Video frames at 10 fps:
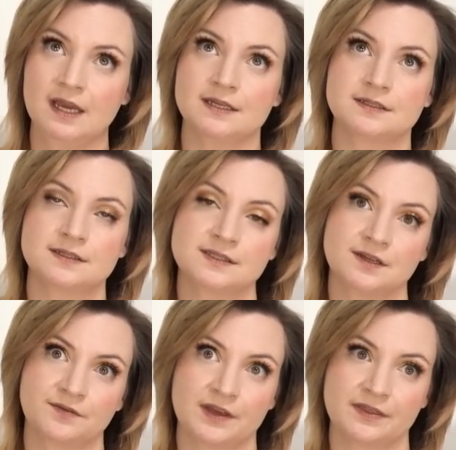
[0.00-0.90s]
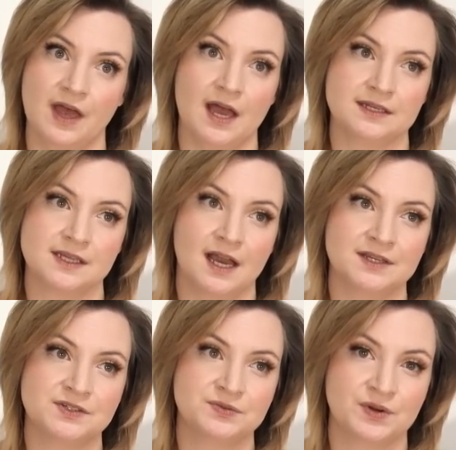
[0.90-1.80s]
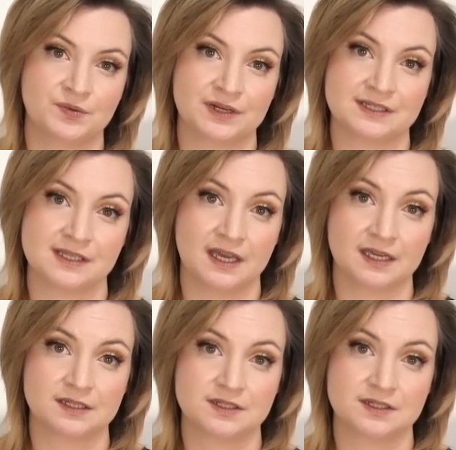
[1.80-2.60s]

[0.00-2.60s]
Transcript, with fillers: and stuff like that, I do know what it's like